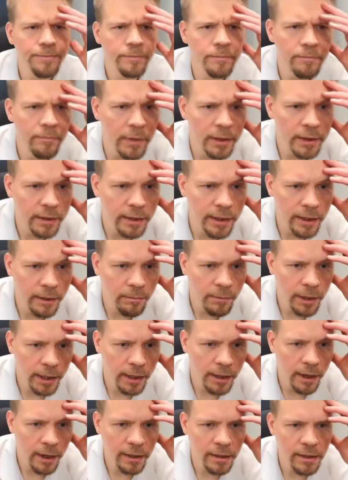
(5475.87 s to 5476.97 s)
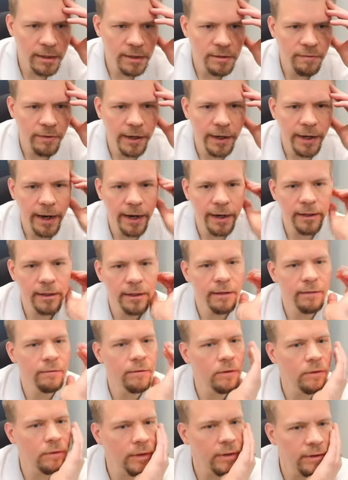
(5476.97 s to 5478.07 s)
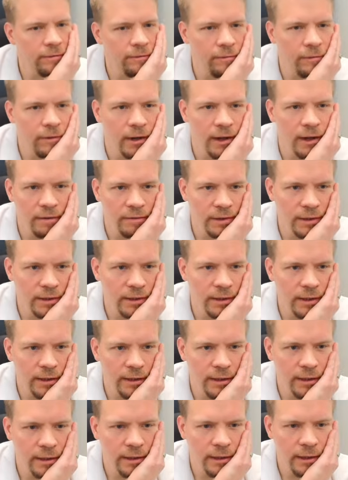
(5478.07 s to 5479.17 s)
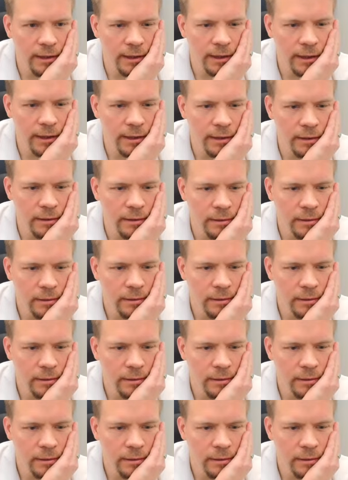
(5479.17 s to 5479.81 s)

but then my knight is very active on f5, and I think I can